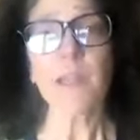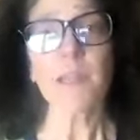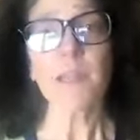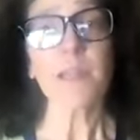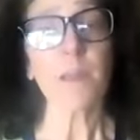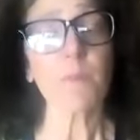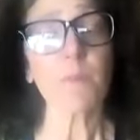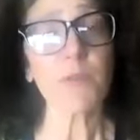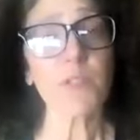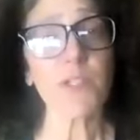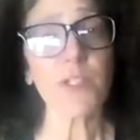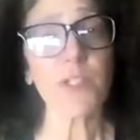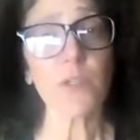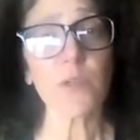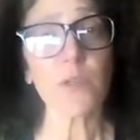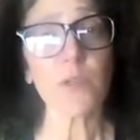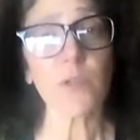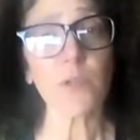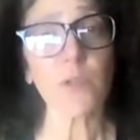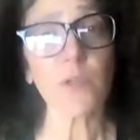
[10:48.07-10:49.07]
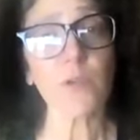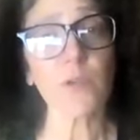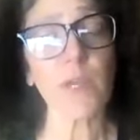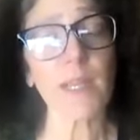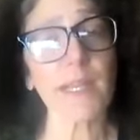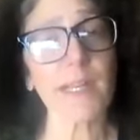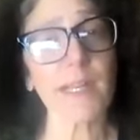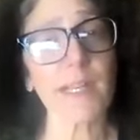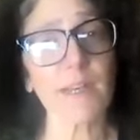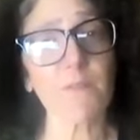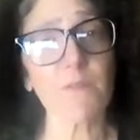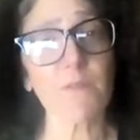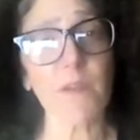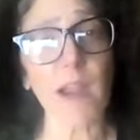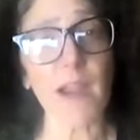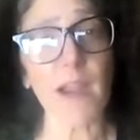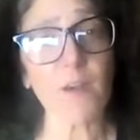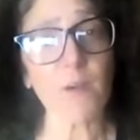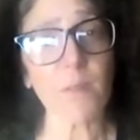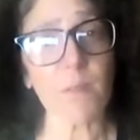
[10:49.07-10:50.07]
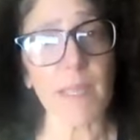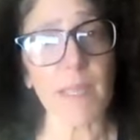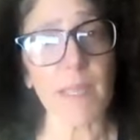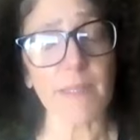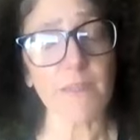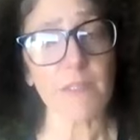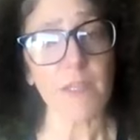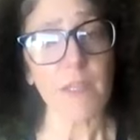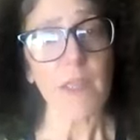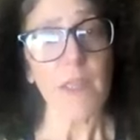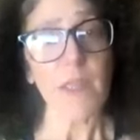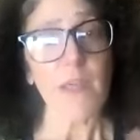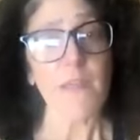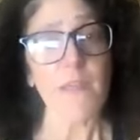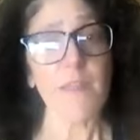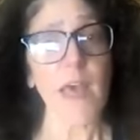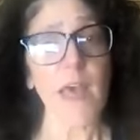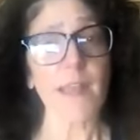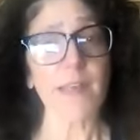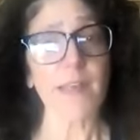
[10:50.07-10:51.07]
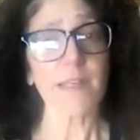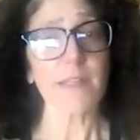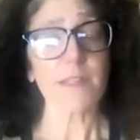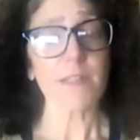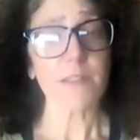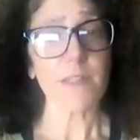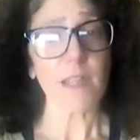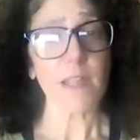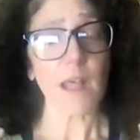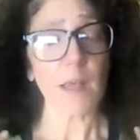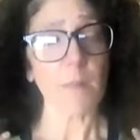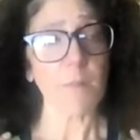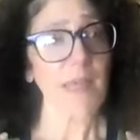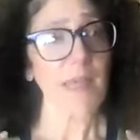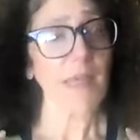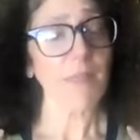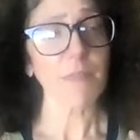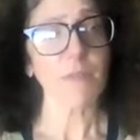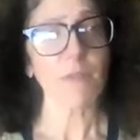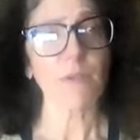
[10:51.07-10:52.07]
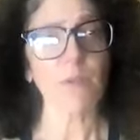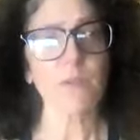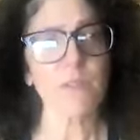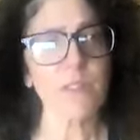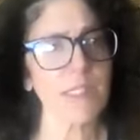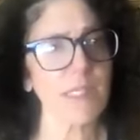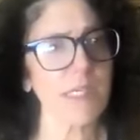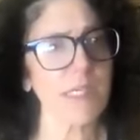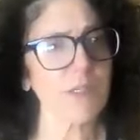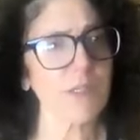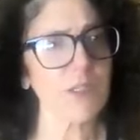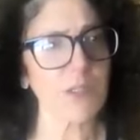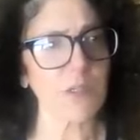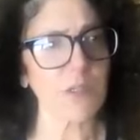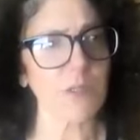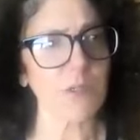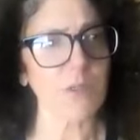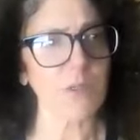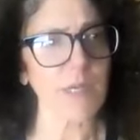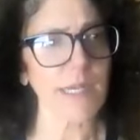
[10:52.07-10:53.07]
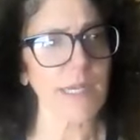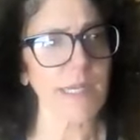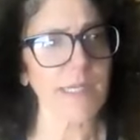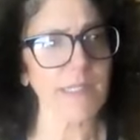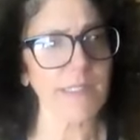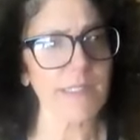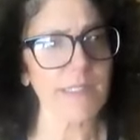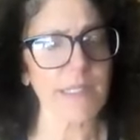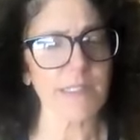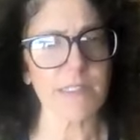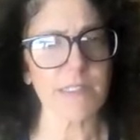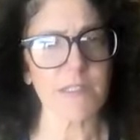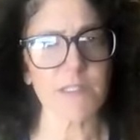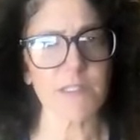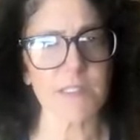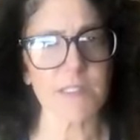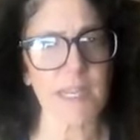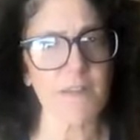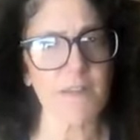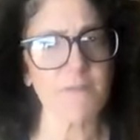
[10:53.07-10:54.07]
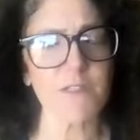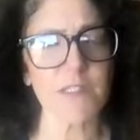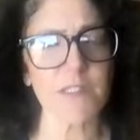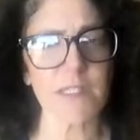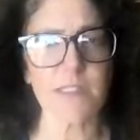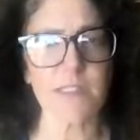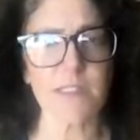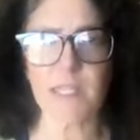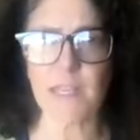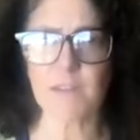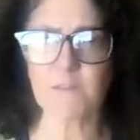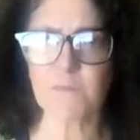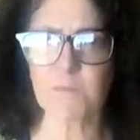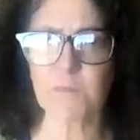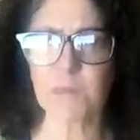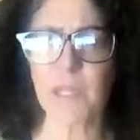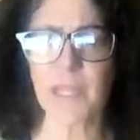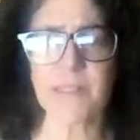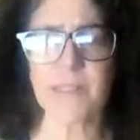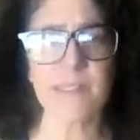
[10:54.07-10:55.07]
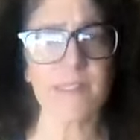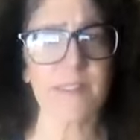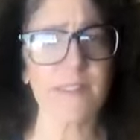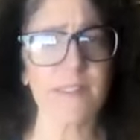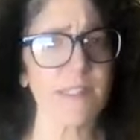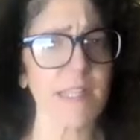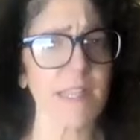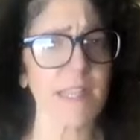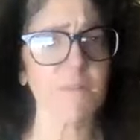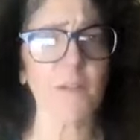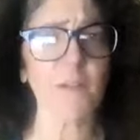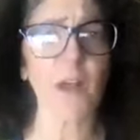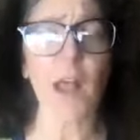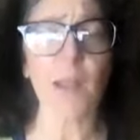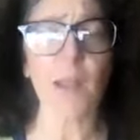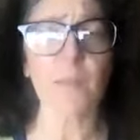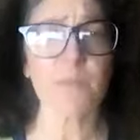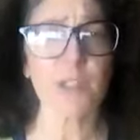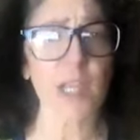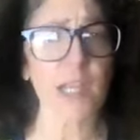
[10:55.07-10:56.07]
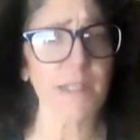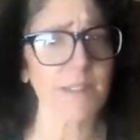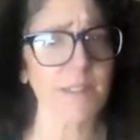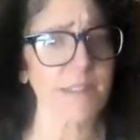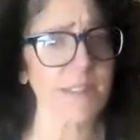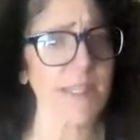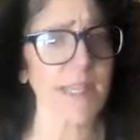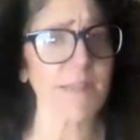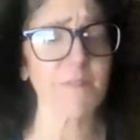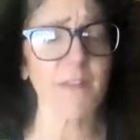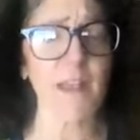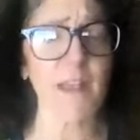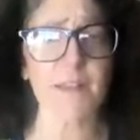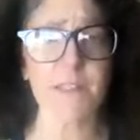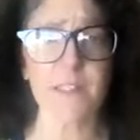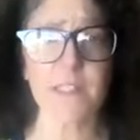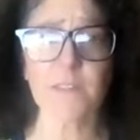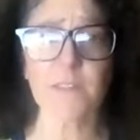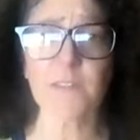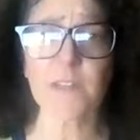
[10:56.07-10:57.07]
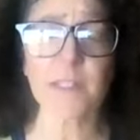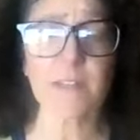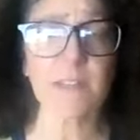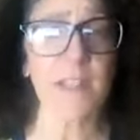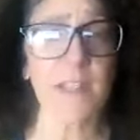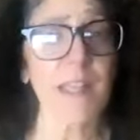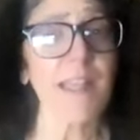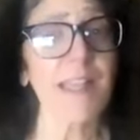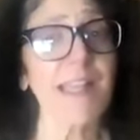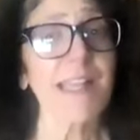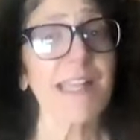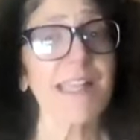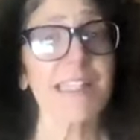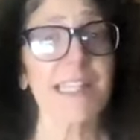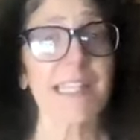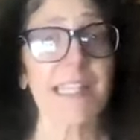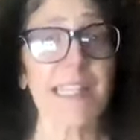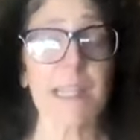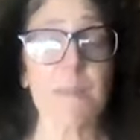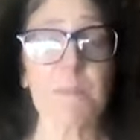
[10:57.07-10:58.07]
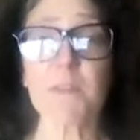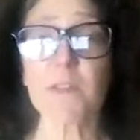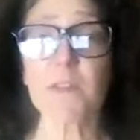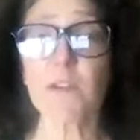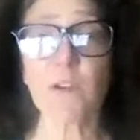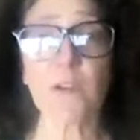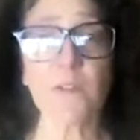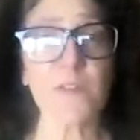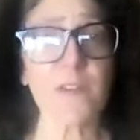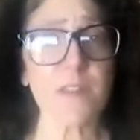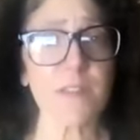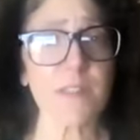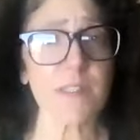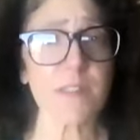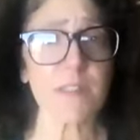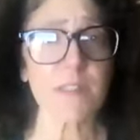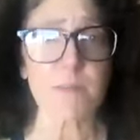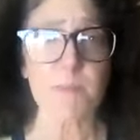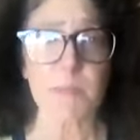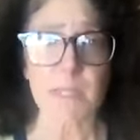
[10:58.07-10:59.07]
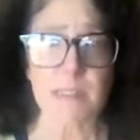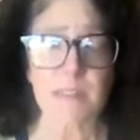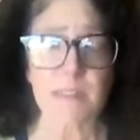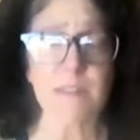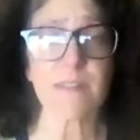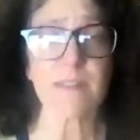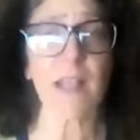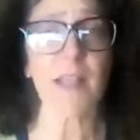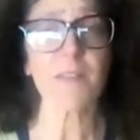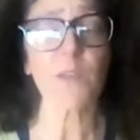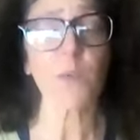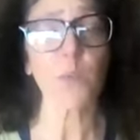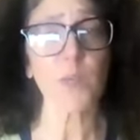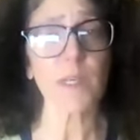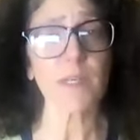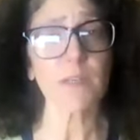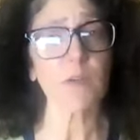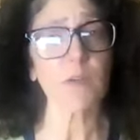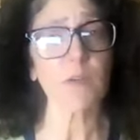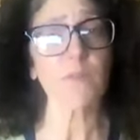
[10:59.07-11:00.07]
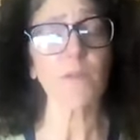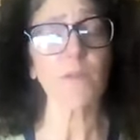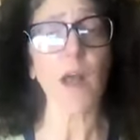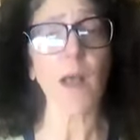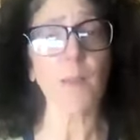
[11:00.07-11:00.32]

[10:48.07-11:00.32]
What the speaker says: Number two, you're creating an environment that is that third teacher, creating a sense of safety, safe places, safe objects, safe activities, to keep the nervous system inside the window of